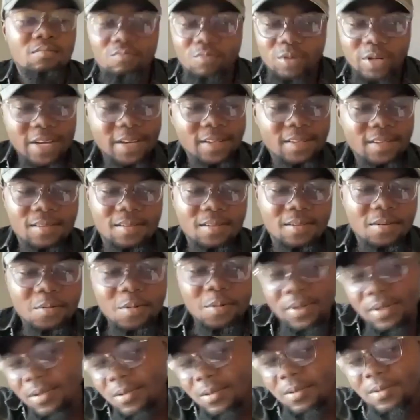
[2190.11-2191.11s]
whether it's the
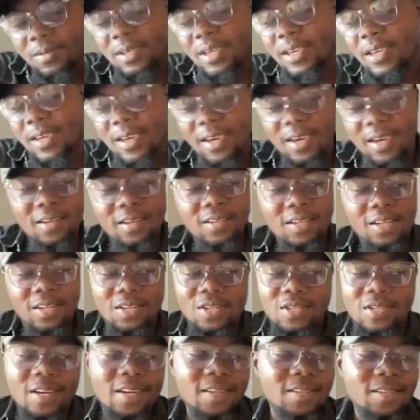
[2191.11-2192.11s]
critical thinking
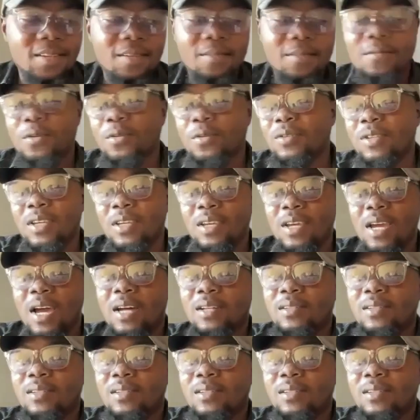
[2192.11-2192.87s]
initiative or the